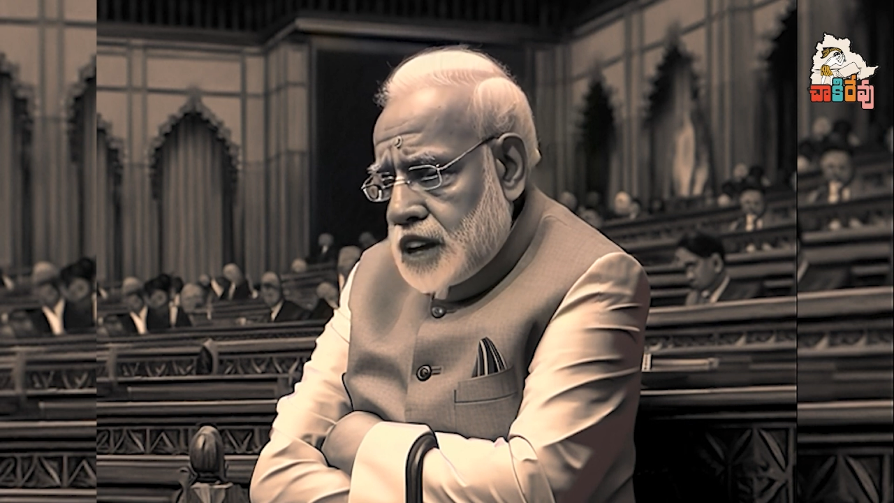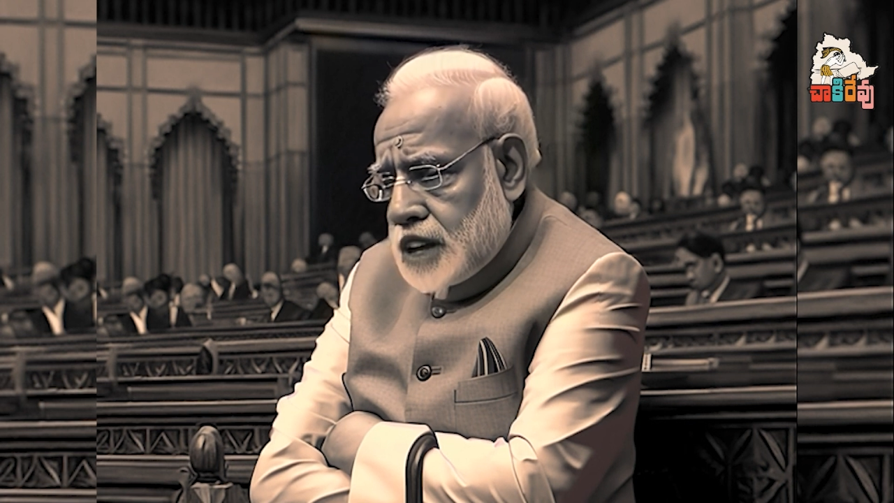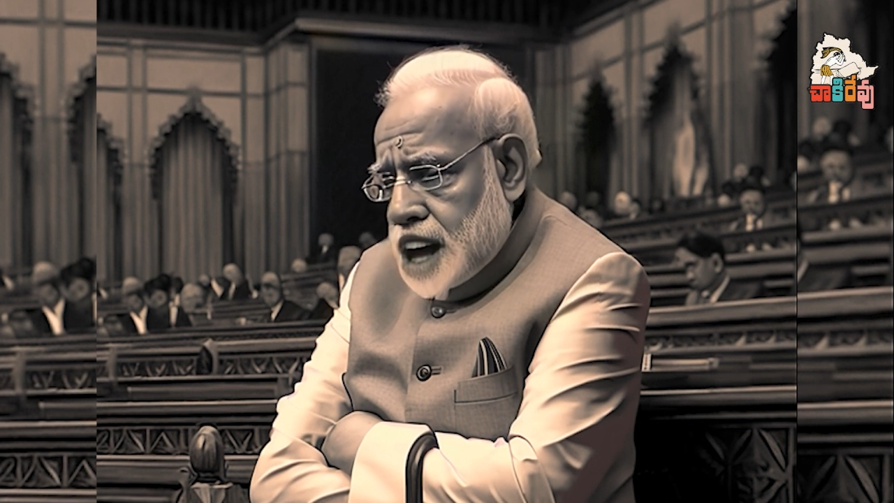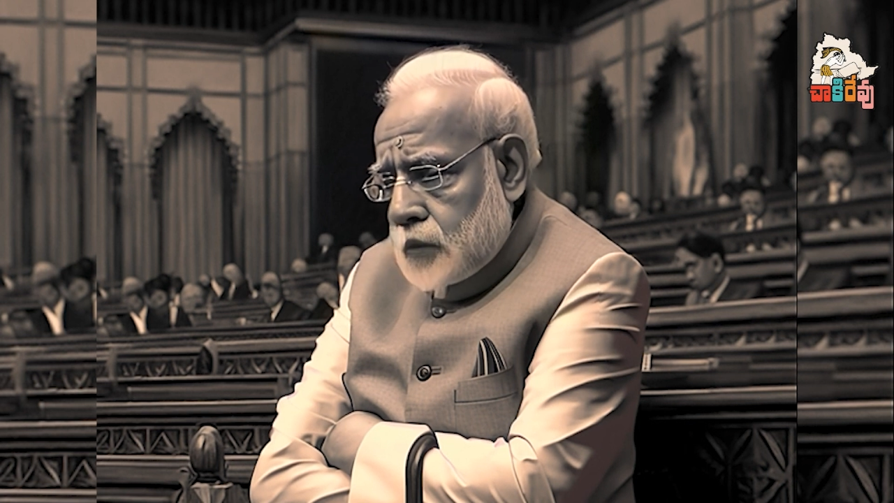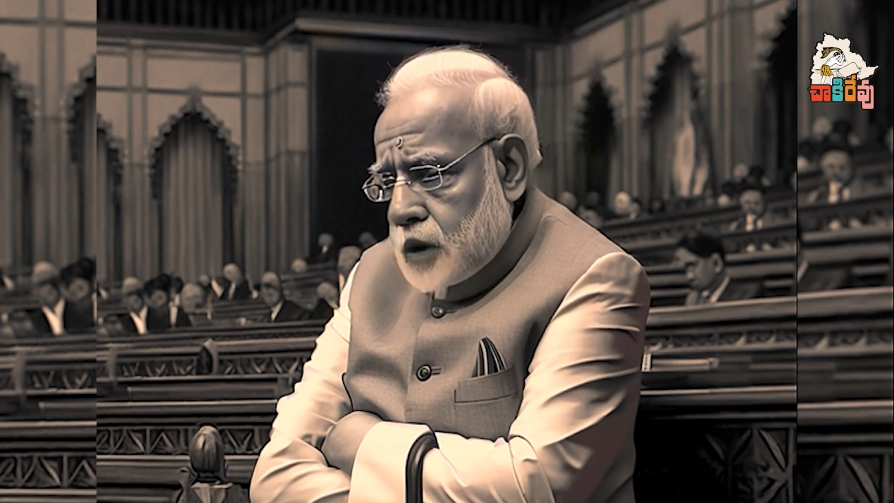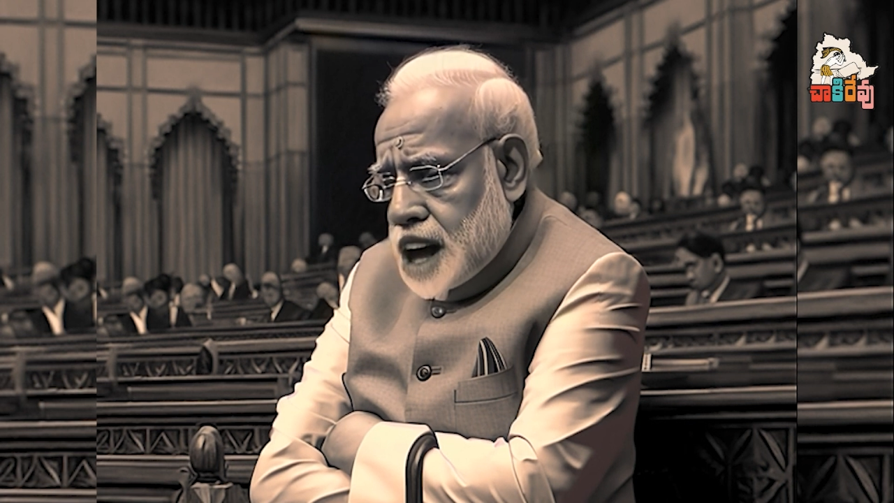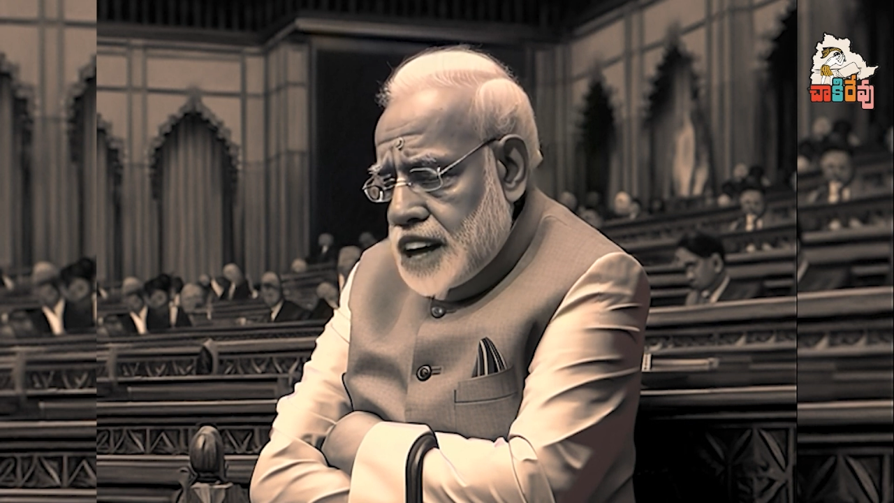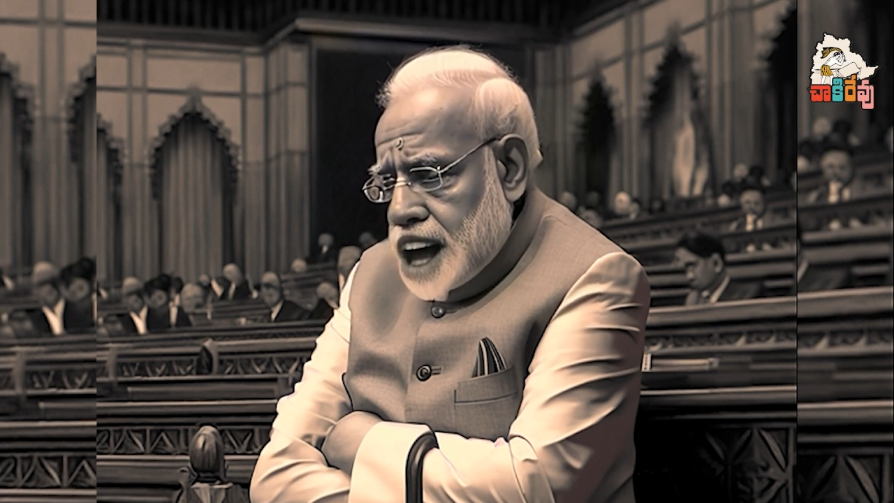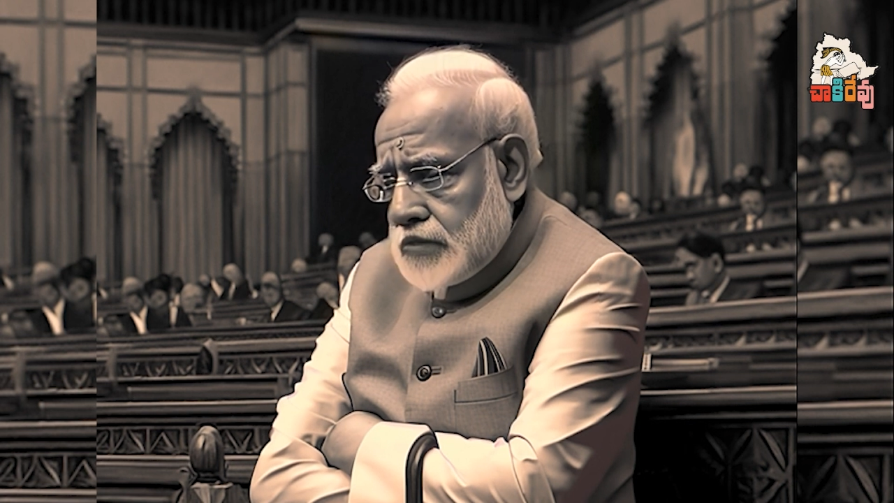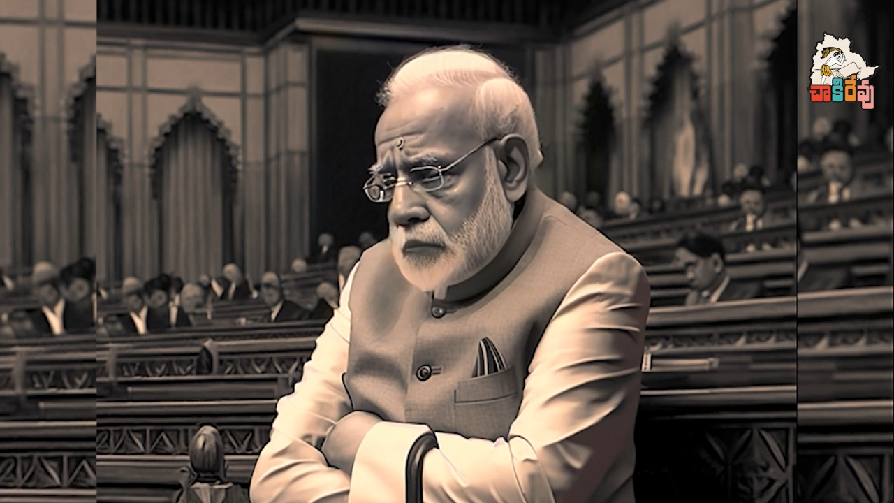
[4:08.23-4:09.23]
And that's why
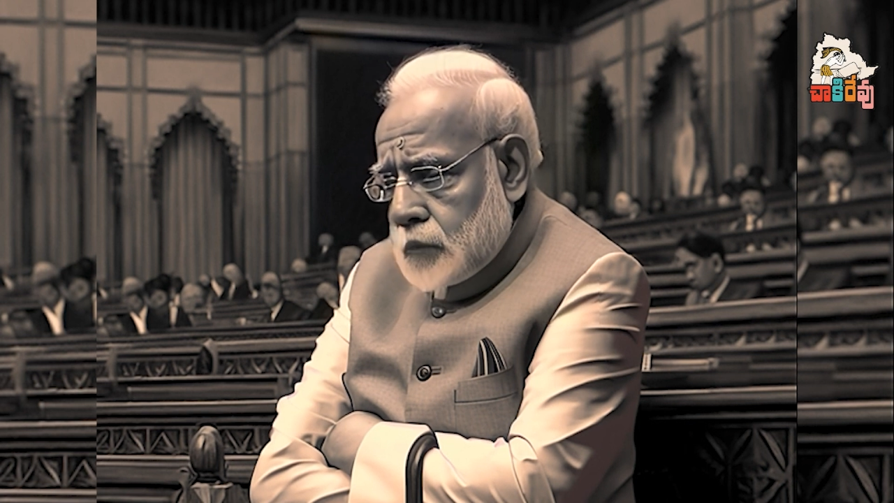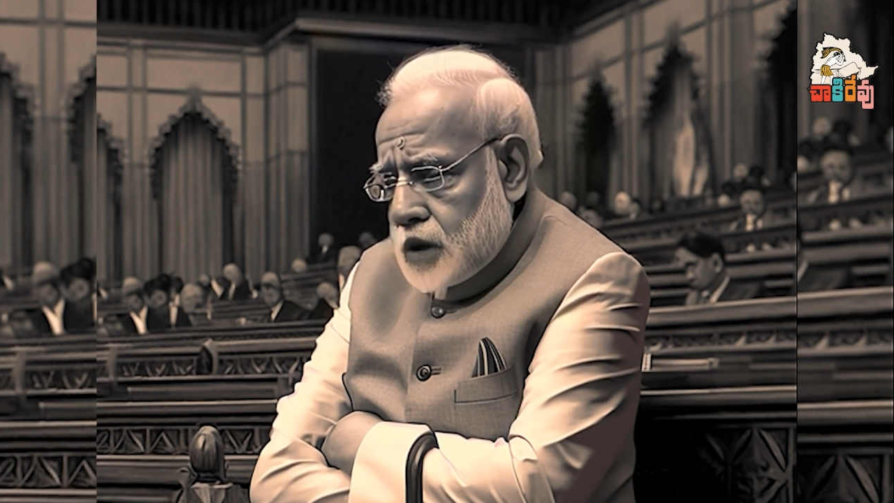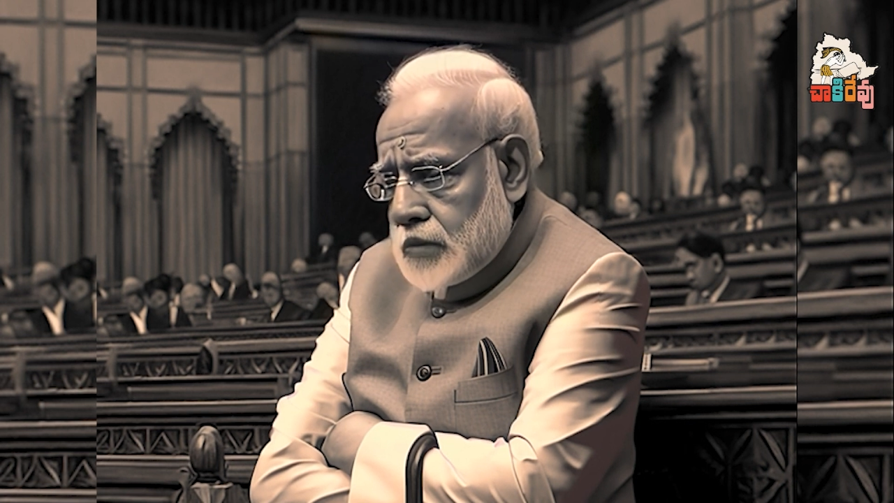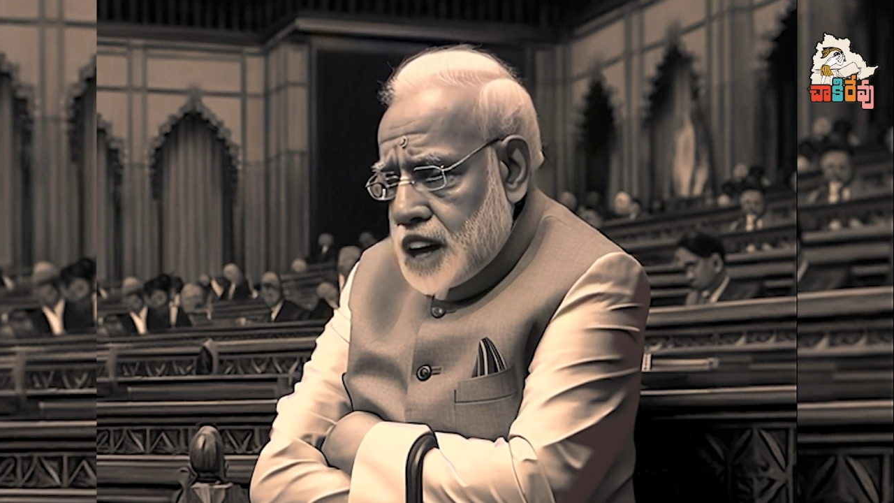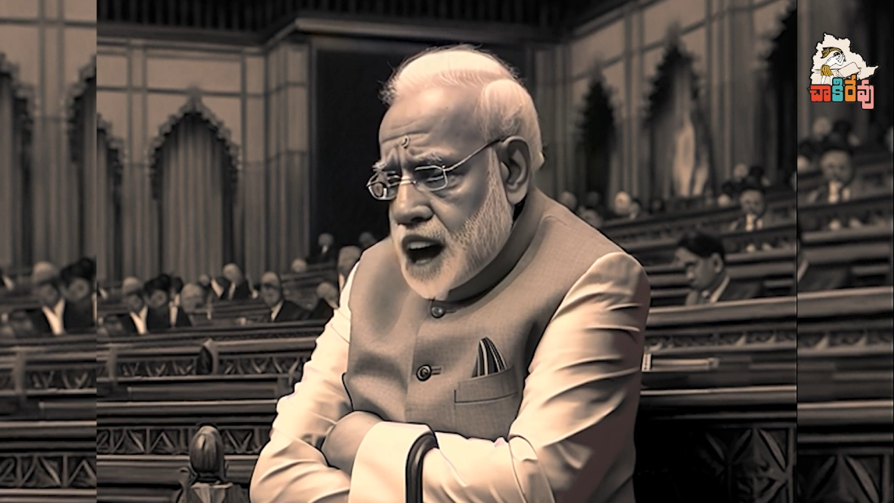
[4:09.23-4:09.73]
I gave him all the